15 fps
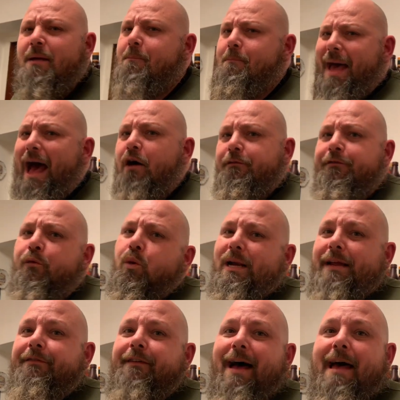about
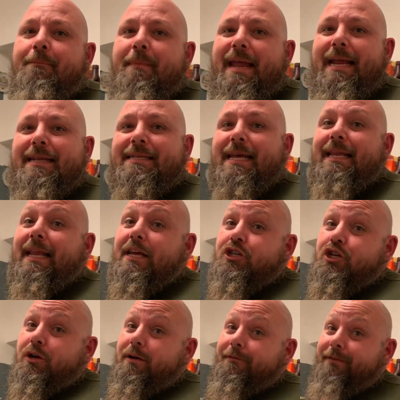45 minutes
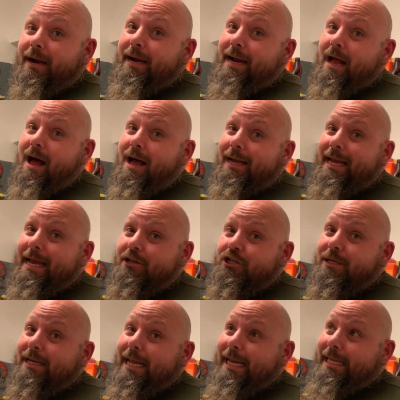unless you're in a very hot
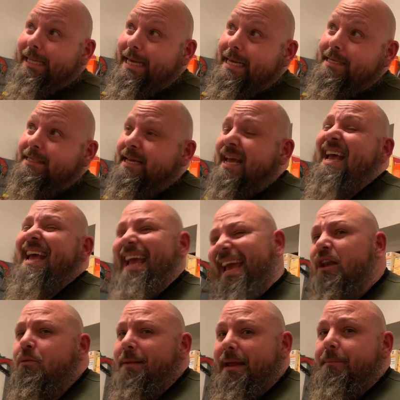kitchen like this.
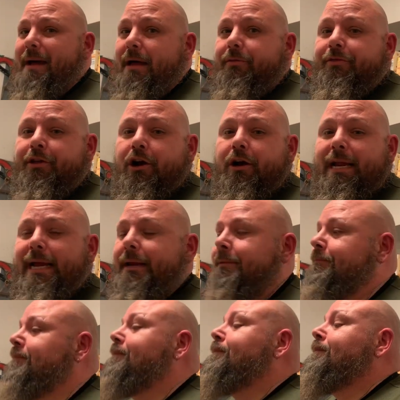It'll be about 30.